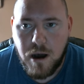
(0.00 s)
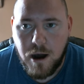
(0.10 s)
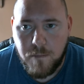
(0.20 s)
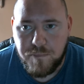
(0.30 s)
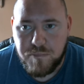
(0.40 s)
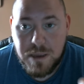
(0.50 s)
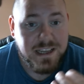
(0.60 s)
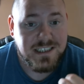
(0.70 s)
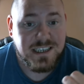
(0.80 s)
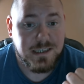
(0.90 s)

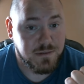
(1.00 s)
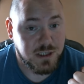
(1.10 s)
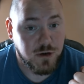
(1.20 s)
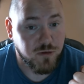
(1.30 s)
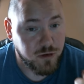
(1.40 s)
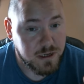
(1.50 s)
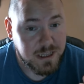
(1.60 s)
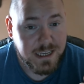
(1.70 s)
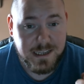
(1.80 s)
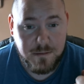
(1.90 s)
Maybe it's because I'm still
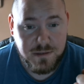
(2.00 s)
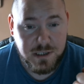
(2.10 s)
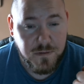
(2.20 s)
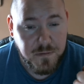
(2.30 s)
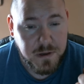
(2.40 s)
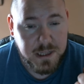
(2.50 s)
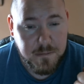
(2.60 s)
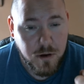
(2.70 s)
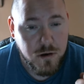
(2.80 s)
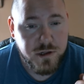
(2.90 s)
reeling and I'm still feeling
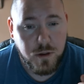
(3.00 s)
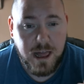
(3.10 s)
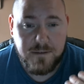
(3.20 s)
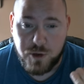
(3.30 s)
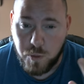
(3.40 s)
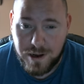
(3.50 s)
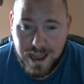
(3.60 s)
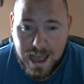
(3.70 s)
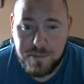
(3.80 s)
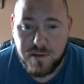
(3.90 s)
emotional after what
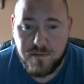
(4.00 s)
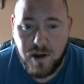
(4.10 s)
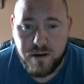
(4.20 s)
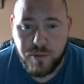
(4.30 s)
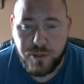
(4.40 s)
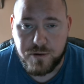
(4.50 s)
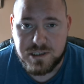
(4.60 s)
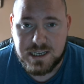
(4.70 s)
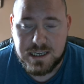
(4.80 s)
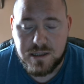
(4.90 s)
happened in Volume
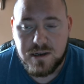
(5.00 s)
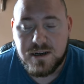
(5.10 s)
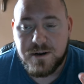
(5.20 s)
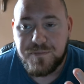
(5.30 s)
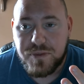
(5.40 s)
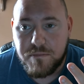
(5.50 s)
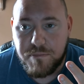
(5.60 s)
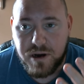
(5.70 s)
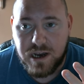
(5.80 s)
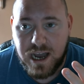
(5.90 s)
13.
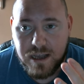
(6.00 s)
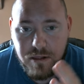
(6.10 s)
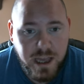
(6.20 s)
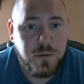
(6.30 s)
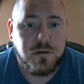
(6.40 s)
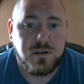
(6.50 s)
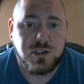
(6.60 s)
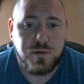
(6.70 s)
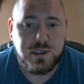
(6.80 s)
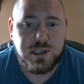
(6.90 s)
But I like where the
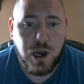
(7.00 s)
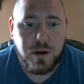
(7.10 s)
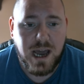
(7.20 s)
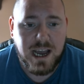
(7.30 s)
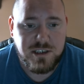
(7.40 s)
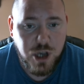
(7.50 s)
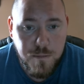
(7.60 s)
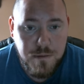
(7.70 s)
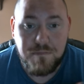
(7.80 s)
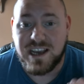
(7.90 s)
story is going. I just
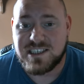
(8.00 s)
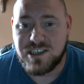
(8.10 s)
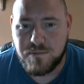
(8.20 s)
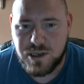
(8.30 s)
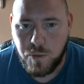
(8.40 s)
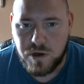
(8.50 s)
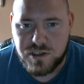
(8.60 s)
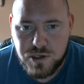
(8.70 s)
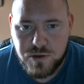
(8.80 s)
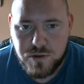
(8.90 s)
hope it picks up somewhat
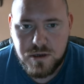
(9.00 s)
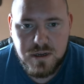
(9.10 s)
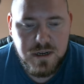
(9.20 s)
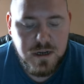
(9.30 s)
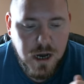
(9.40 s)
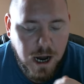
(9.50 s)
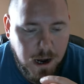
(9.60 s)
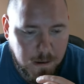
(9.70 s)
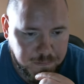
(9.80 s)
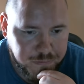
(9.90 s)
soon.
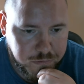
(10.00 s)
I